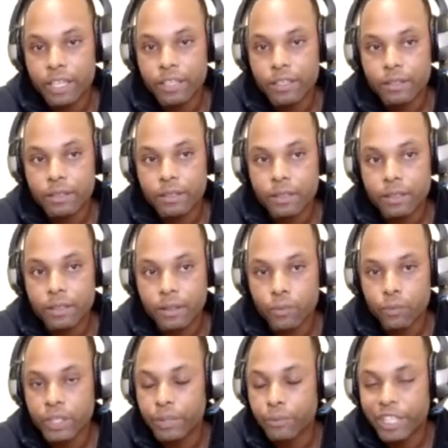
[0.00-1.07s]
is
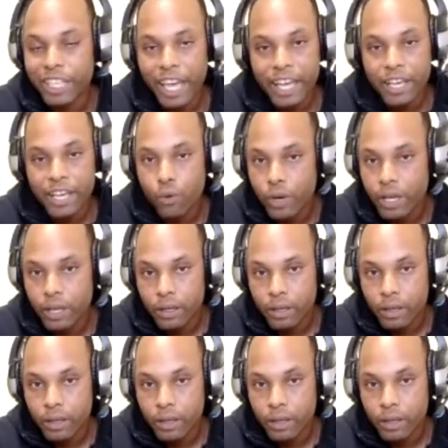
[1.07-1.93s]
we can't quit.